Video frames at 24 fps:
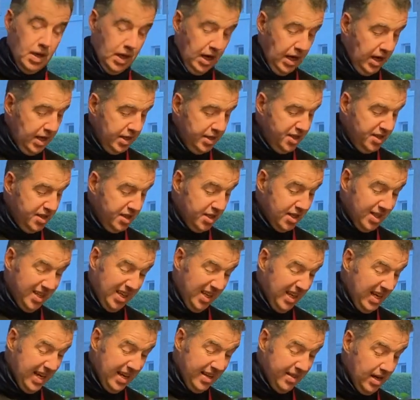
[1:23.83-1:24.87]
and you can
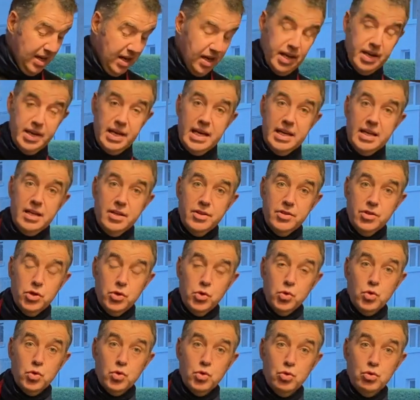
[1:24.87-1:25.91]
get that in any of the
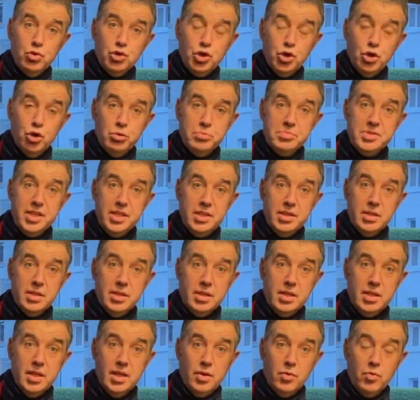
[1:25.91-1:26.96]
local shops here in
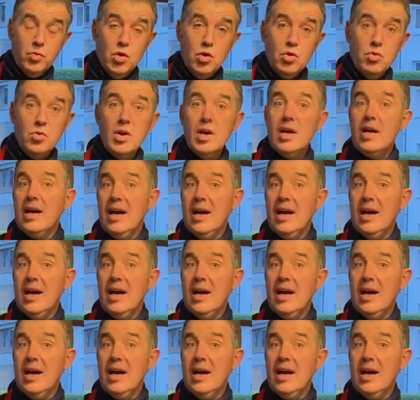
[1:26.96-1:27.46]
Kirkwall.